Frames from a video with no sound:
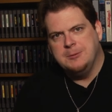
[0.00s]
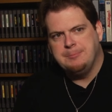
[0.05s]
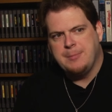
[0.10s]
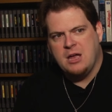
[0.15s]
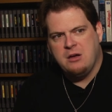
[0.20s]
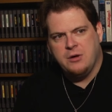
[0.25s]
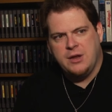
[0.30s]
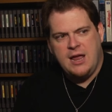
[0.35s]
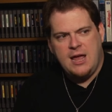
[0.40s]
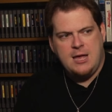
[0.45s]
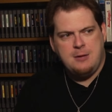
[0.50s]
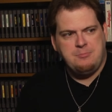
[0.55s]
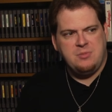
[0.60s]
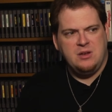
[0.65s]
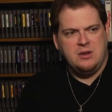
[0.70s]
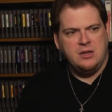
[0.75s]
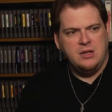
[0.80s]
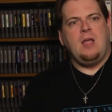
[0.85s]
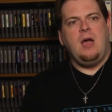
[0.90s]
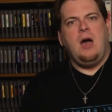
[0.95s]
how it
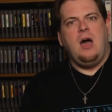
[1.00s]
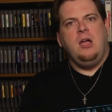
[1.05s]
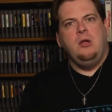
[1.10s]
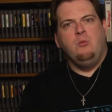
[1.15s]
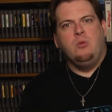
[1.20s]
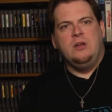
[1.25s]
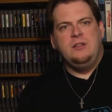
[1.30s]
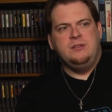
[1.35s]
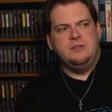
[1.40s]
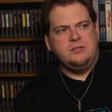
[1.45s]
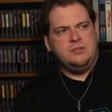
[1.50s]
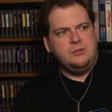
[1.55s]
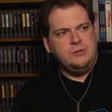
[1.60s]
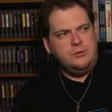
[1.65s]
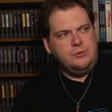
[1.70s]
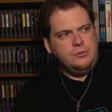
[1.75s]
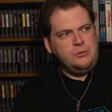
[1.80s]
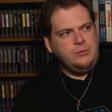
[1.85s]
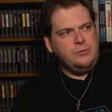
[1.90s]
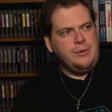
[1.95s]
happened. I went
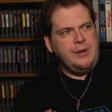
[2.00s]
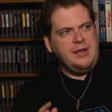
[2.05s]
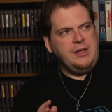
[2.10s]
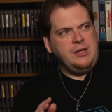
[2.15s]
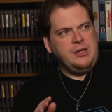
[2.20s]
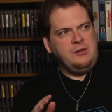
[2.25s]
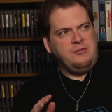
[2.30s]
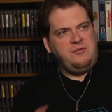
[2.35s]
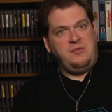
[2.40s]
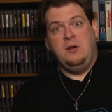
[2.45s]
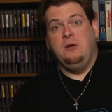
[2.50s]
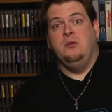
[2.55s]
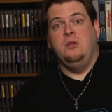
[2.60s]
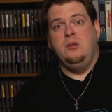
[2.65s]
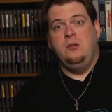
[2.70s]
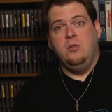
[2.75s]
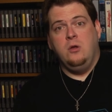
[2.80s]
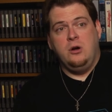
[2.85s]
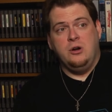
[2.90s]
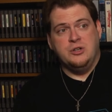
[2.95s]
to a
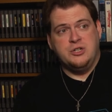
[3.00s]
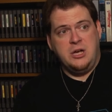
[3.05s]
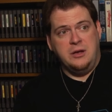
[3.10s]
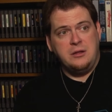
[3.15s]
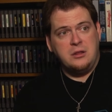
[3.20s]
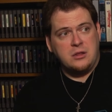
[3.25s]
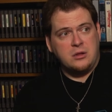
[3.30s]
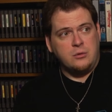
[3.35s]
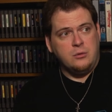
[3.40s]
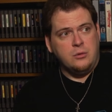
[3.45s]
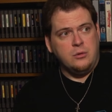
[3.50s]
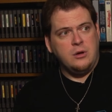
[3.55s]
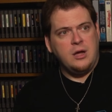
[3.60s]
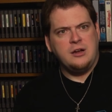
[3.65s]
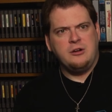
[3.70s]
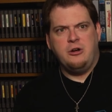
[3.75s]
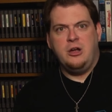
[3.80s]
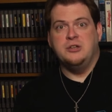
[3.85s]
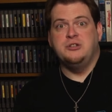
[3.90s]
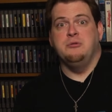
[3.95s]
fairly large high school.
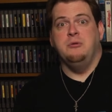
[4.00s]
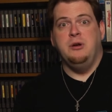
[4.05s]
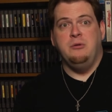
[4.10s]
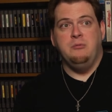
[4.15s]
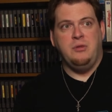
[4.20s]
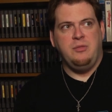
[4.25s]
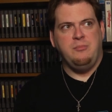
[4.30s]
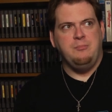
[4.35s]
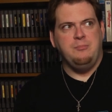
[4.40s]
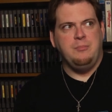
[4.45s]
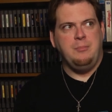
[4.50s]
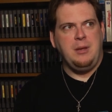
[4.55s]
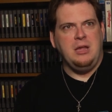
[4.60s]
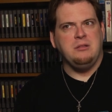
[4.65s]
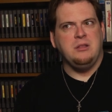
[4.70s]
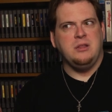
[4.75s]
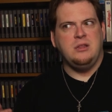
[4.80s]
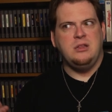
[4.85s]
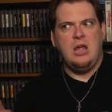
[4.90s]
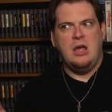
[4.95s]
I graduated with
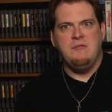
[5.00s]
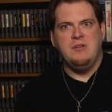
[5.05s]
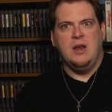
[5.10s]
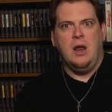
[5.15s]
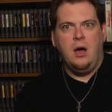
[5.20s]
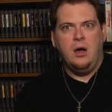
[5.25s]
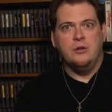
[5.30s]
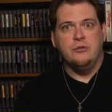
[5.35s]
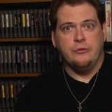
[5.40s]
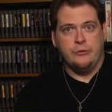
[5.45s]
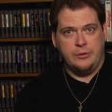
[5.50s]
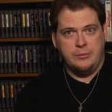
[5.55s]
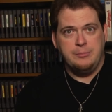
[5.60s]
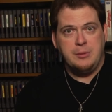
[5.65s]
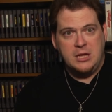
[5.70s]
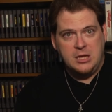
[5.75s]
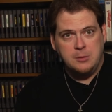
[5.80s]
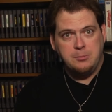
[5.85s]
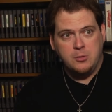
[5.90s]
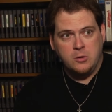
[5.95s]
about 700
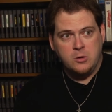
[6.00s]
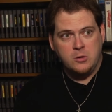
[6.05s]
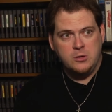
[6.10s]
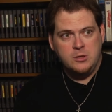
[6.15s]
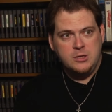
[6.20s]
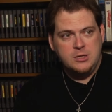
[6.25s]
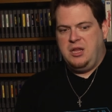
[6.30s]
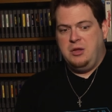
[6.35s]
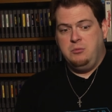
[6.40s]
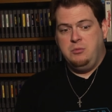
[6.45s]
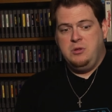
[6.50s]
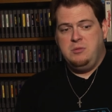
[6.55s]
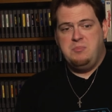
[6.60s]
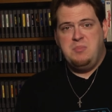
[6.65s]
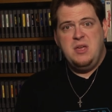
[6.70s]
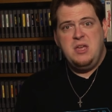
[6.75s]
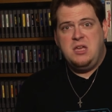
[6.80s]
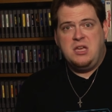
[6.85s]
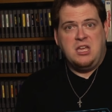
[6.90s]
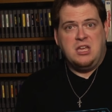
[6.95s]
people. It was
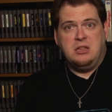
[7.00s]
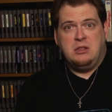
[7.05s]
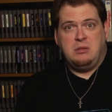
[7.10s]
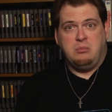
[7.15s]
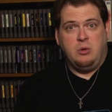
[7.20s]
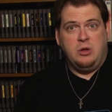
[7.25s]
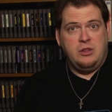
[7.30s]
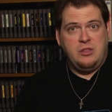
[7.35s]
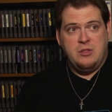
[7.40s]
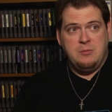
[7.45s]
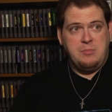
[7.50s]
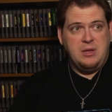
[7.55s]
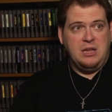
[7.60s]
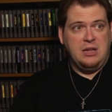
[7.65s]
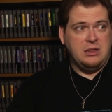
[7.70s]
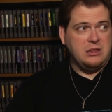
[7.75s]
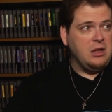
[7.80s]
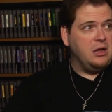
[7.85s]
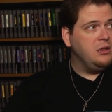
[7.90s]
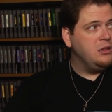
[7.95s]
big. It's one of the
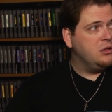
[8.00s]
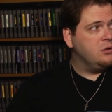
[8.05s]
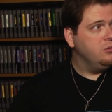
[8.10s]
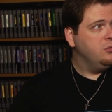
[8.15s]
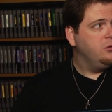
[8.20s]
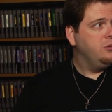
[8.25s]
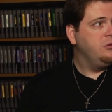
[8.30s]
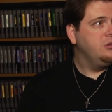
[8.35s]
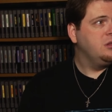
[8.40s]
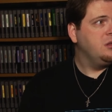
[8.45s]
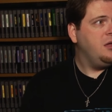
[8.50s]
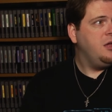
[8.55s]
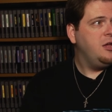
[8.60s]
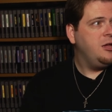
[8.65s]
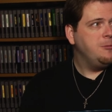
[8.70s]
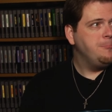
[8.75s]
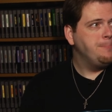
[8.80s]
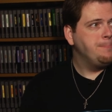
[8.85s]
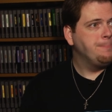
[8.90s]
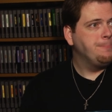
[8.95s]
biggest high schools
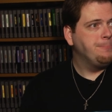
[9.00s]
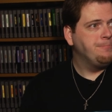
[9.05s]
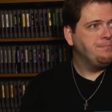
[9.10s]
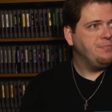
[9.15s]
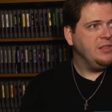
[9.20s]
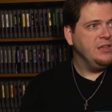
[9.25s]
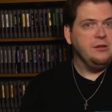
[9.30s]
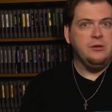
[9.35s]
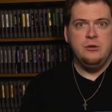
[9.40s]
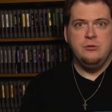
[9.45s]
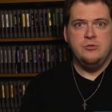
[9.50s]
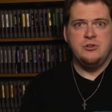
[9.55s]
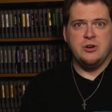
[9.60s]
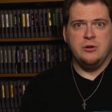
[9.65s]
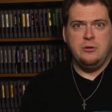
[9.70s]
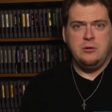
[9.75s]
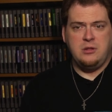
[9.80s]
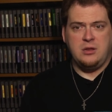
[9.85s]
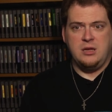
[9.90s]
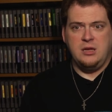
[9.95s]
in New
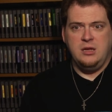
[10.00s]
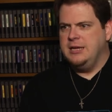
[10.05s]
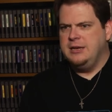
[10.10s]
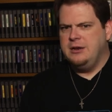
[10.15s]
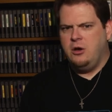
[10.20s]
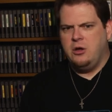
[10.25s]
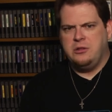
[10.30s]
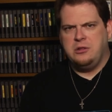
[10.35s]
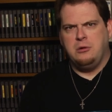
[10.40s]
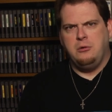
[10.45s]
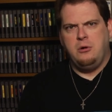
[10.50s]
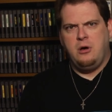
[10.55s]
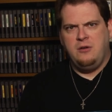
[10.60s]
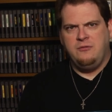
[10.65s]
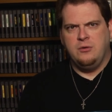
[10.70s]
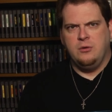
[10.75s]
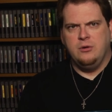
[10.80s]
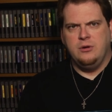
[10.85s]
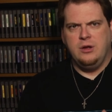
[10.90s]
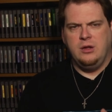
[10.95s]
Jersey. It also
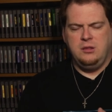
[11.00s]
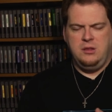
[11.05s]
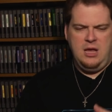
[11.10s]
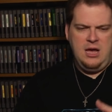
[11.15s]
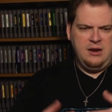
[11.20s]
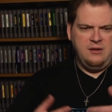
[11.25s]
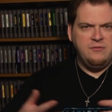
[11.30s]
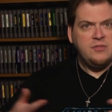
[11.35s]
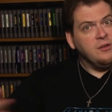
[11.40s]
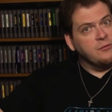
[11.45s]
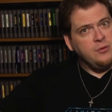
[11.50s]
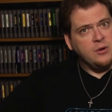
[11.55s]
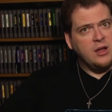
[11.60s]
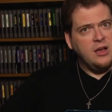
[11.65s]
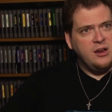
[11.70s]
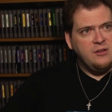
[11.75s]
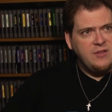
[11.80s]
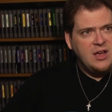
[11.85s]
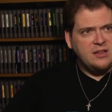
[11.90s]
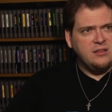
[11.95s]
offered a lot of different
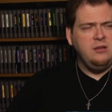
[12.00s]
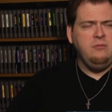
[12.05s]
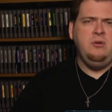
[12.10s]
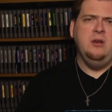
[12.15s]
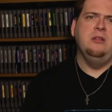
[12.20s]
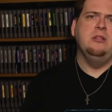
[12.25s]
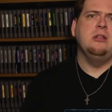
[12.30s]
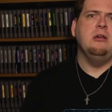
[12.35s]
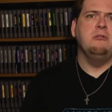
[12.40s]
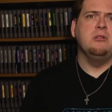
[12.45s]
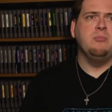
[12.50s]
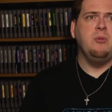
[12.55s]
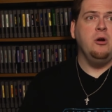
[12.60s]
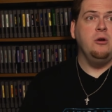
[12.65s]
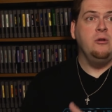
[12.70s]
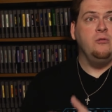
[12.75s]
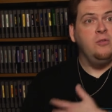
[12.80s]
kind of activities. I was part